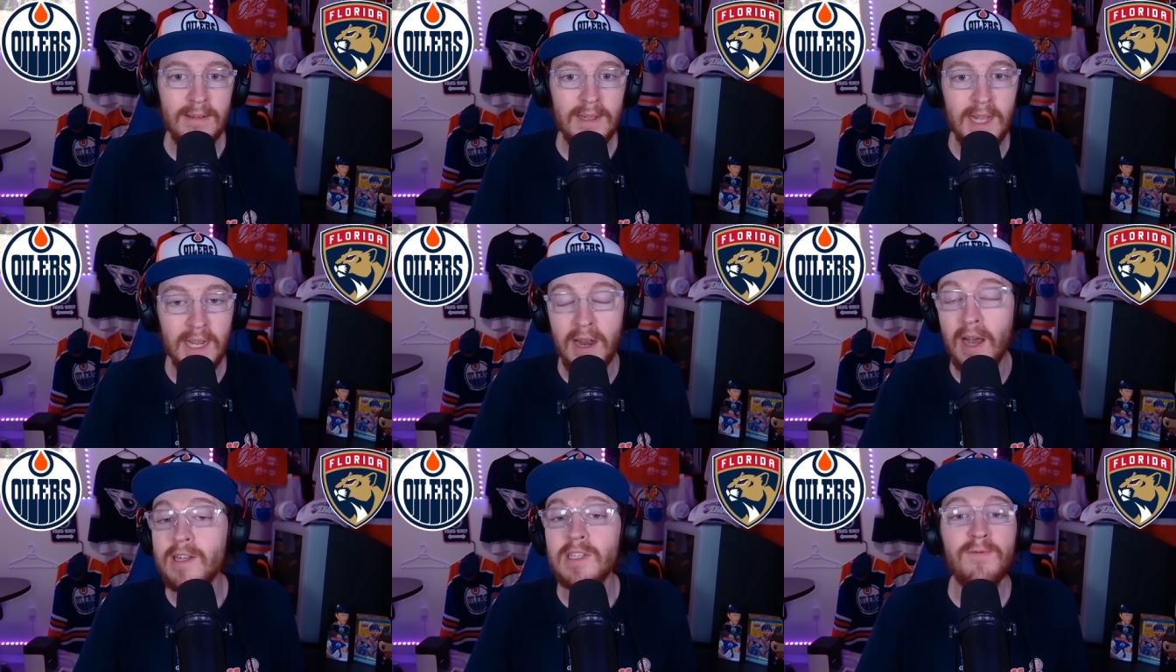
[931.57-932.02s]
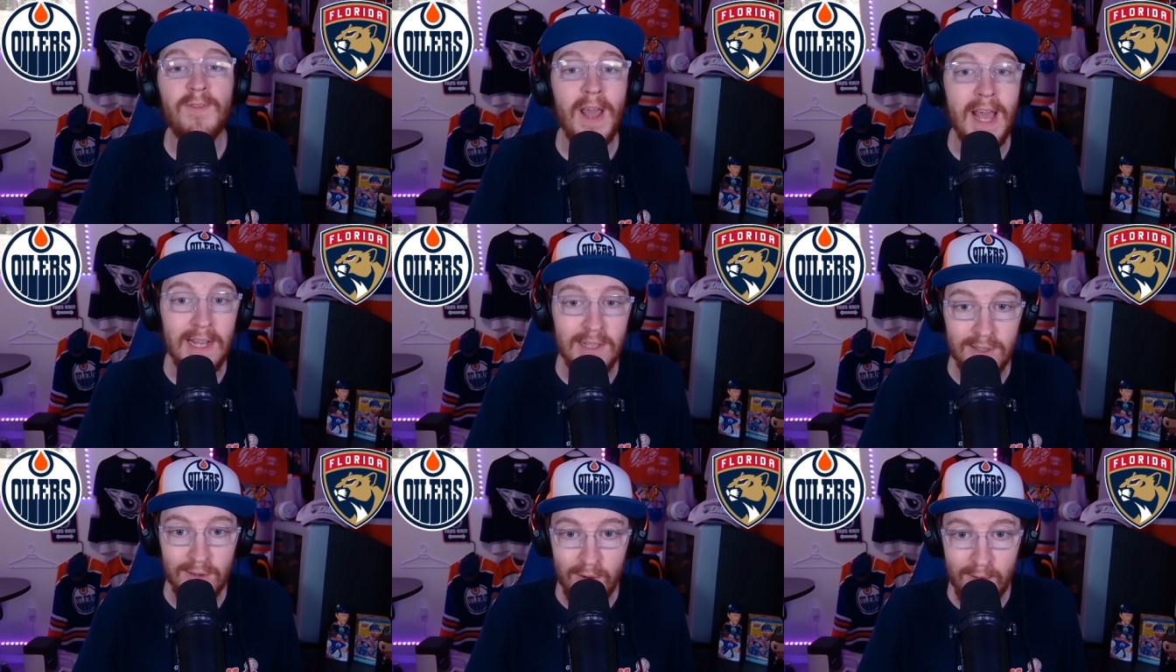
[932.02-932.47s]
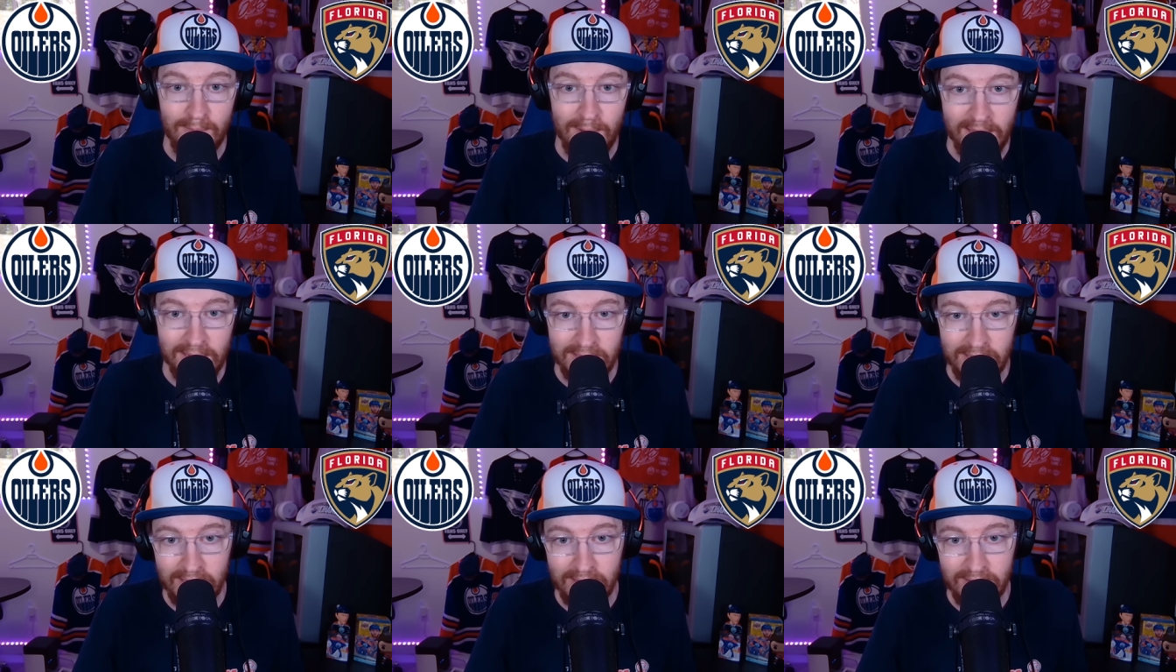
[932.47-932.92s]
Canucks fans are
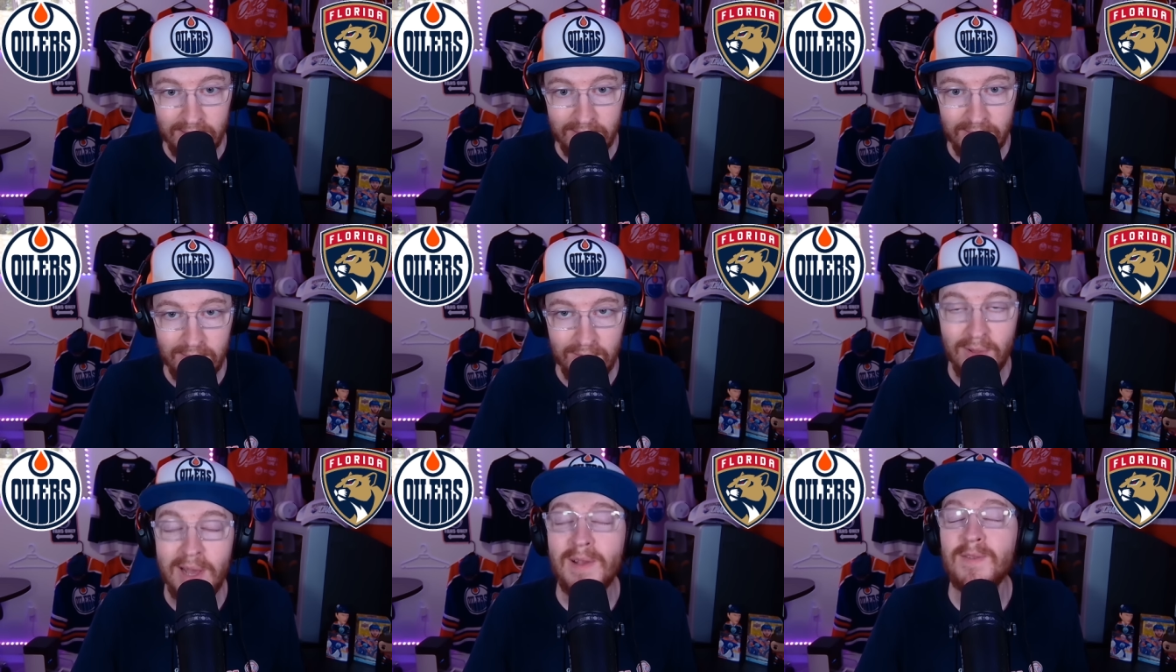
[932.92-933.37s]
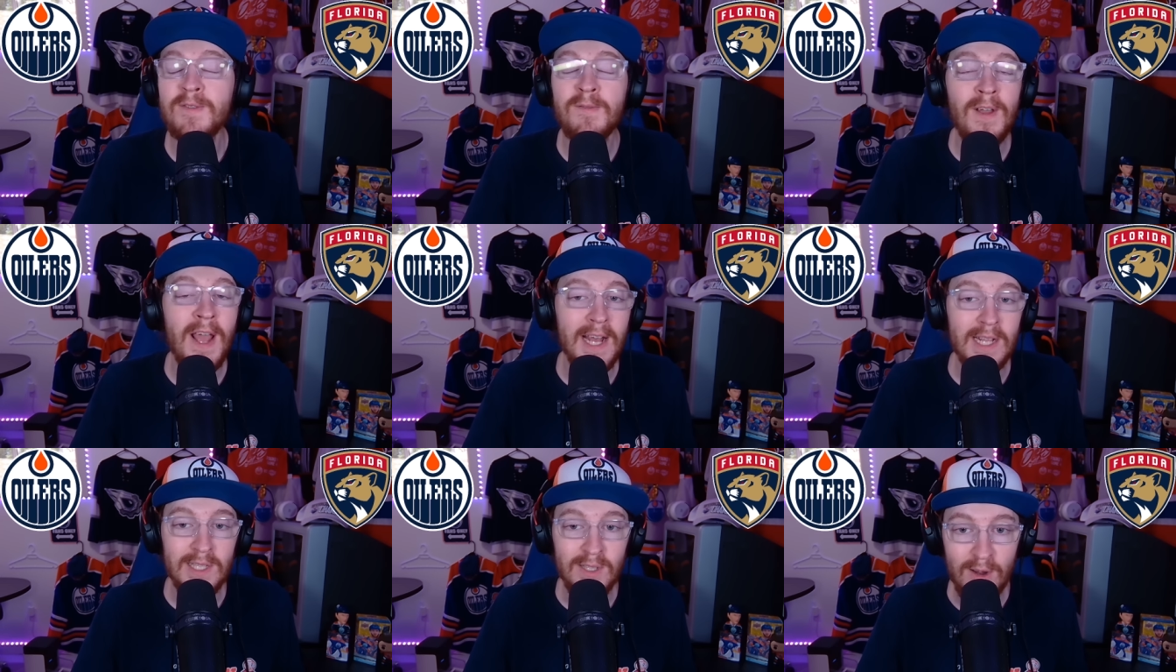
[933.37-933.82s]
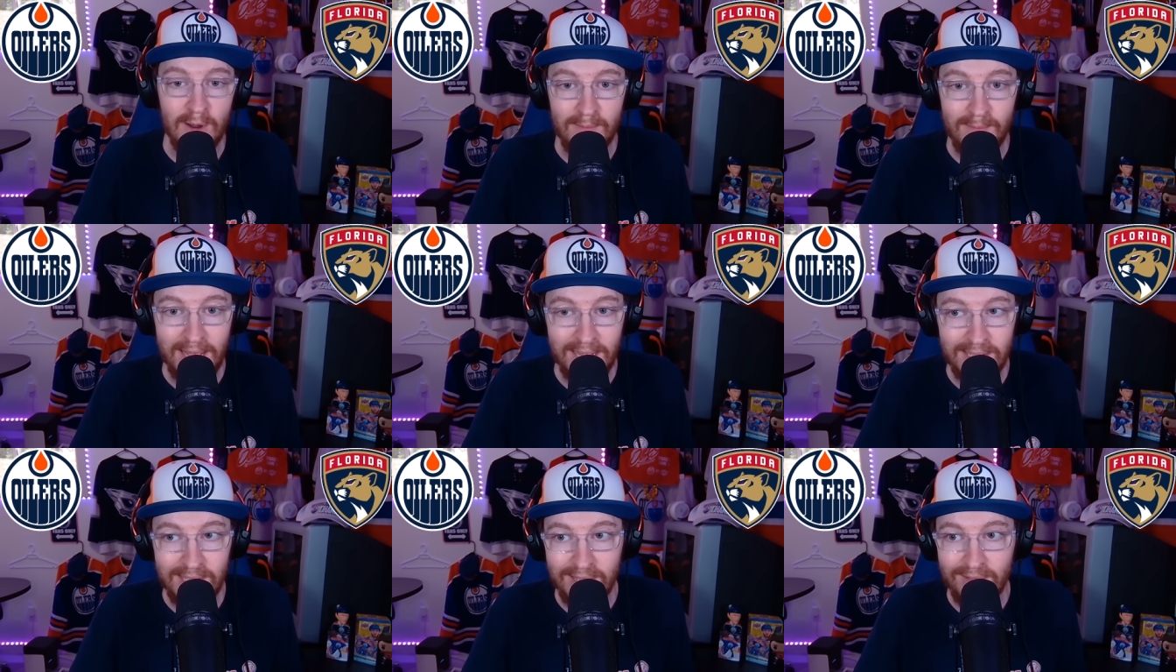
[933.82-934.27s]
amazing. Leafs fans are
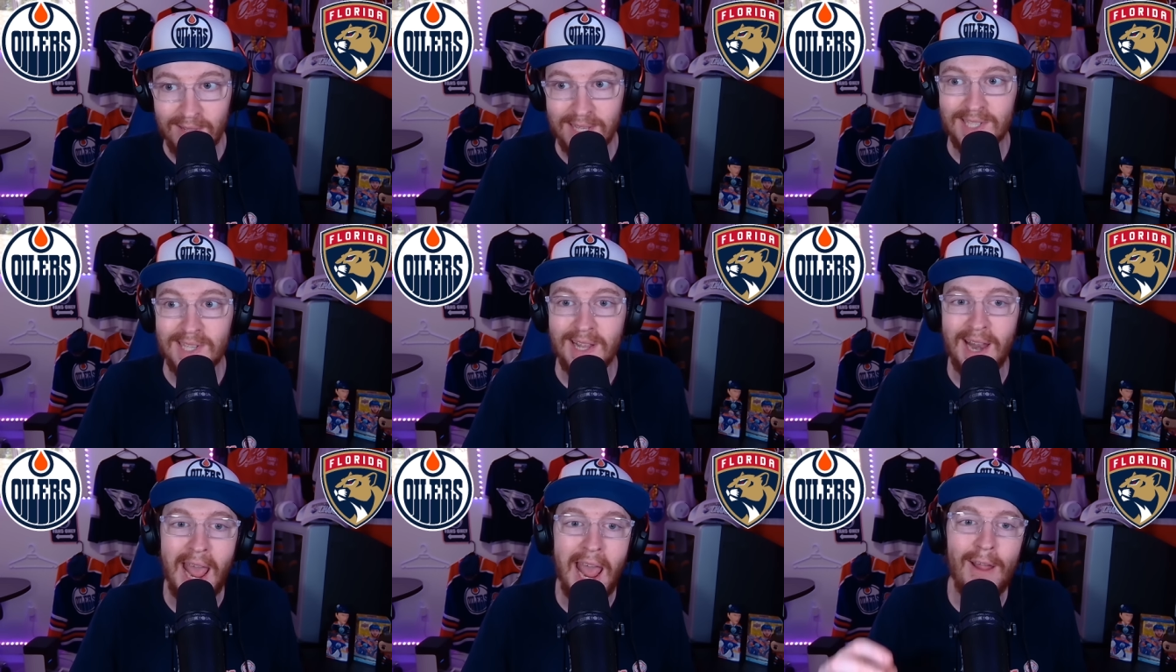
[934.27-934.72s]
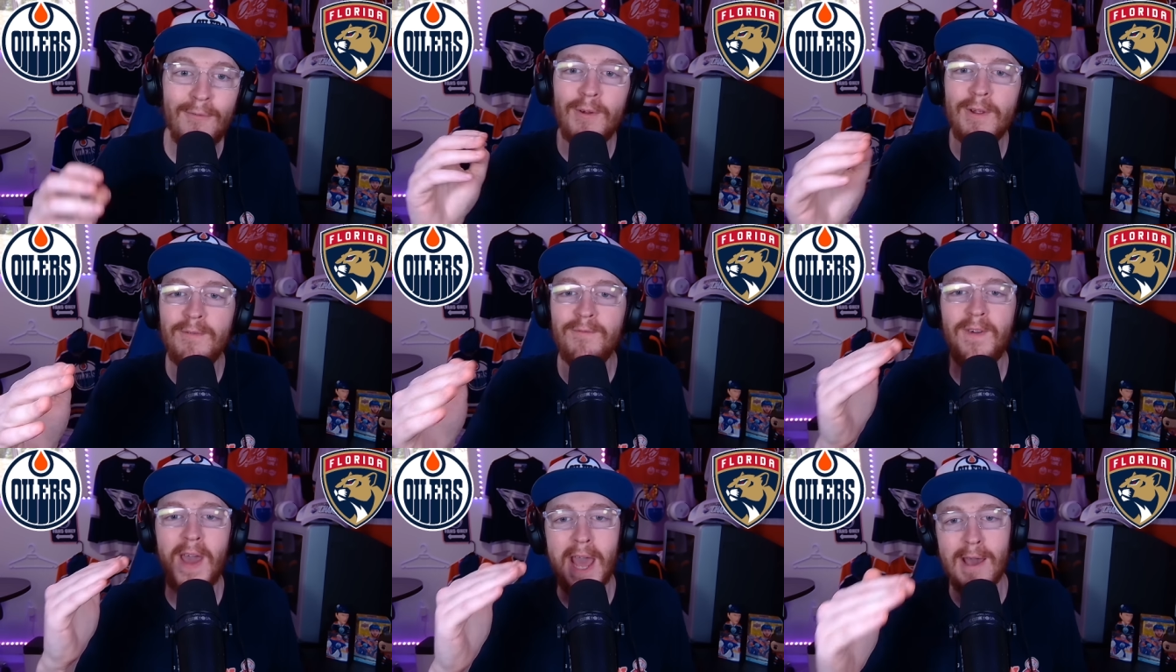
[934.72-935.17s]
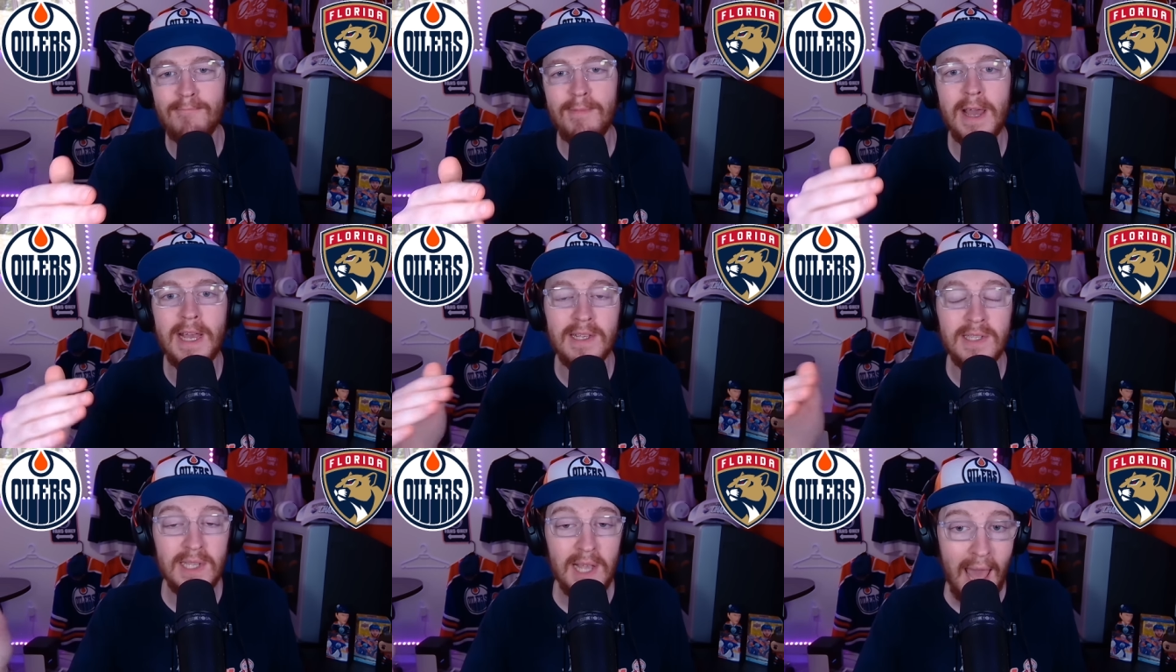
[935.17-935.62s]
amazing. Listen, every fan
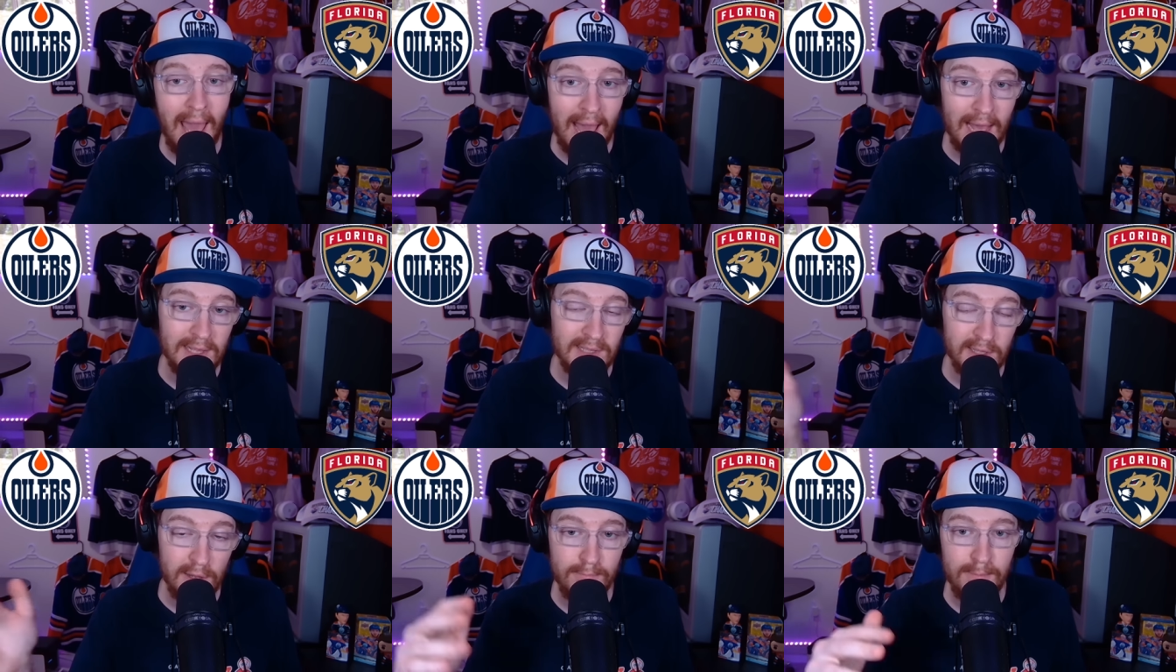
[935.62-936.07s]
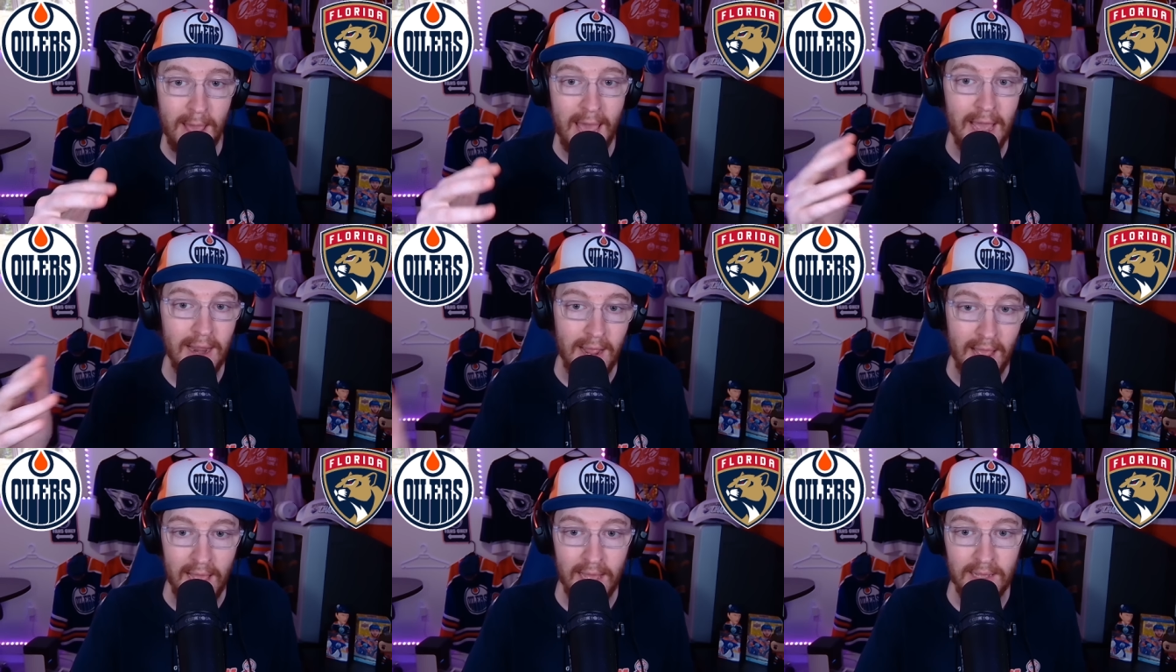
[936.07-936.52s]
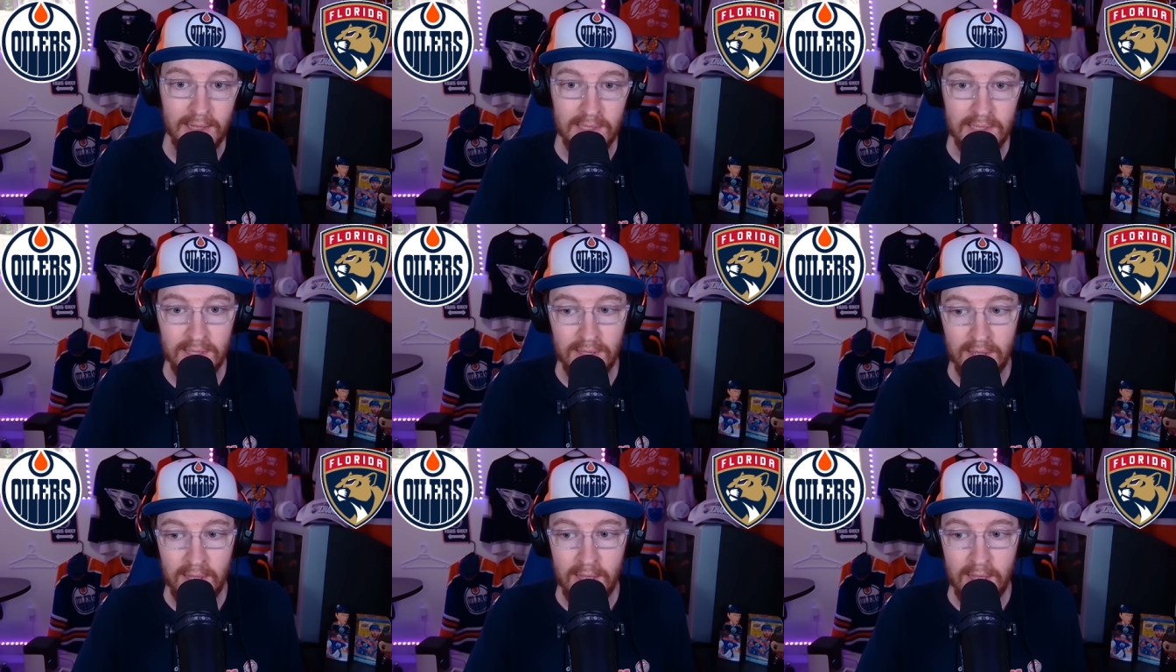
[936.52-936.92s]
base has their bad eggs.